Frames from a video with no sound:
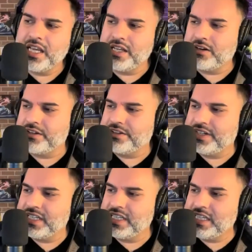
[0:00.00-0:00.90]
and are there
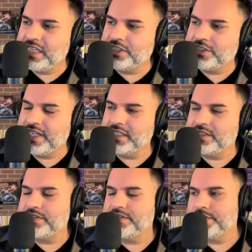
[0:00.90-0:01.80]
any key trends
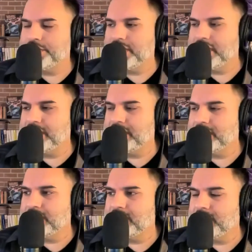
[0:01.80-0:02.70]
for future
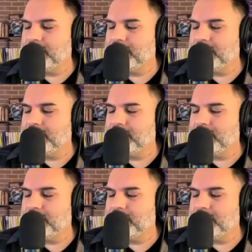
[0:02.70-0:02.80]
years?